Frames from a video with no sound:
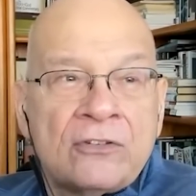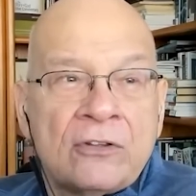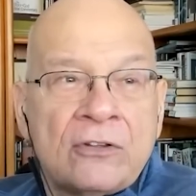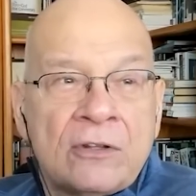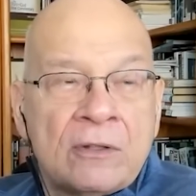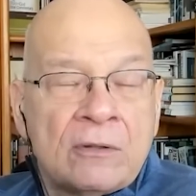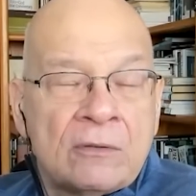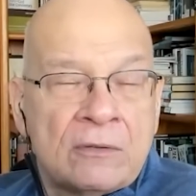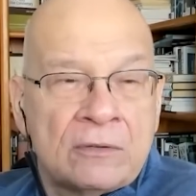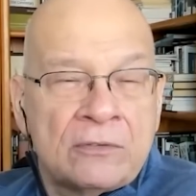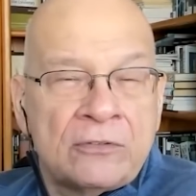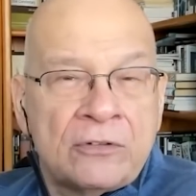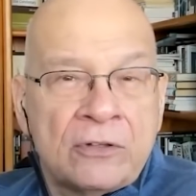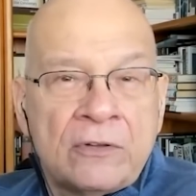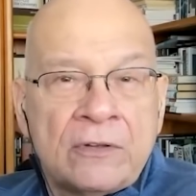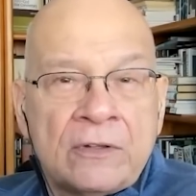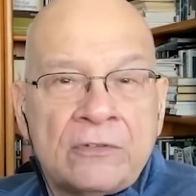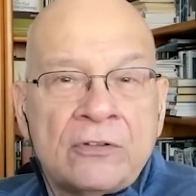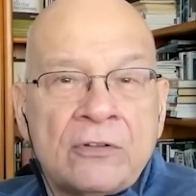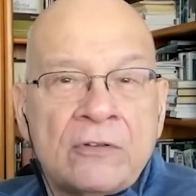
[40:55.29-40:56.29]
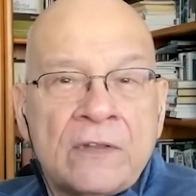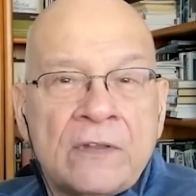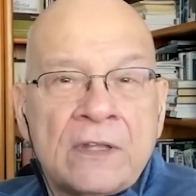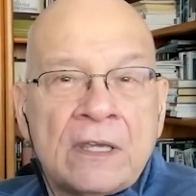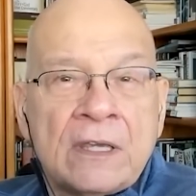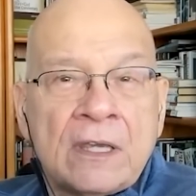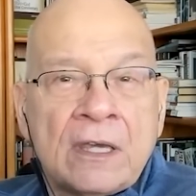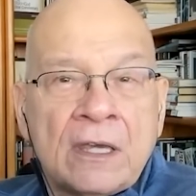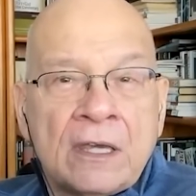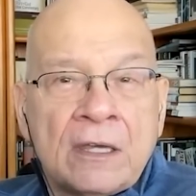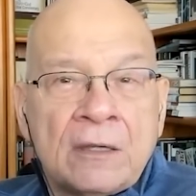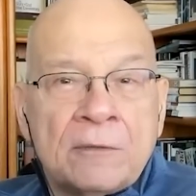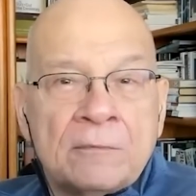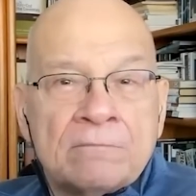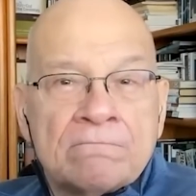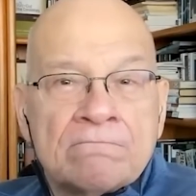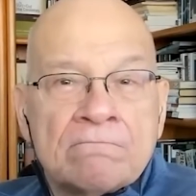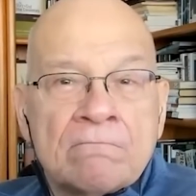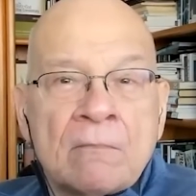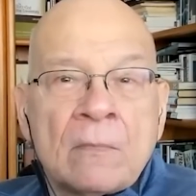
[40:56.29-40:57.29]
to the
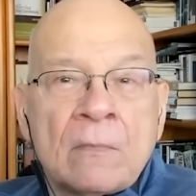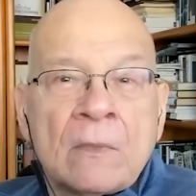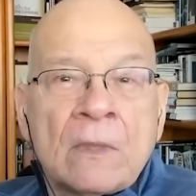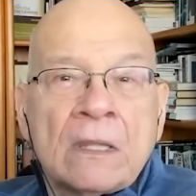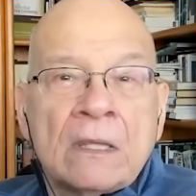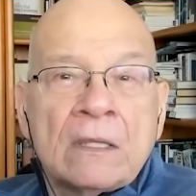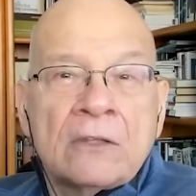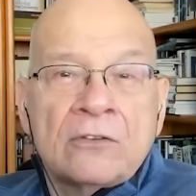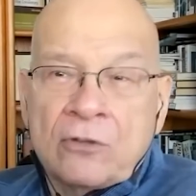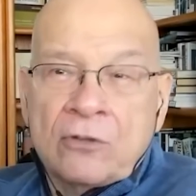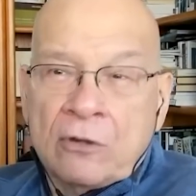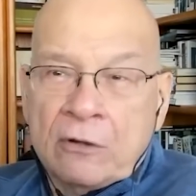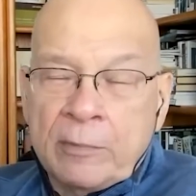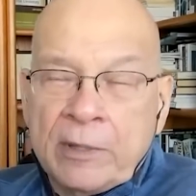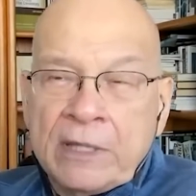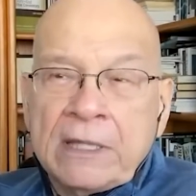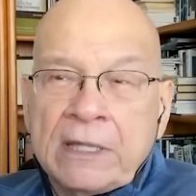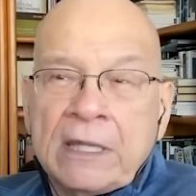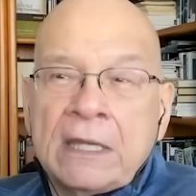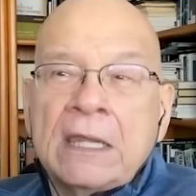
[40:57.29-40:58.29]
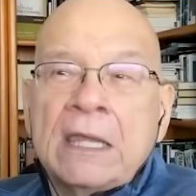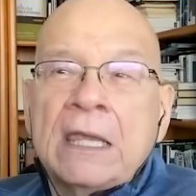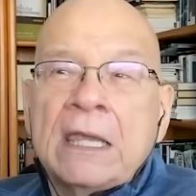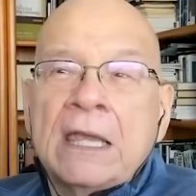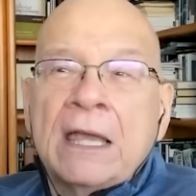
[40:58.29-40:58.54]
sorry about that.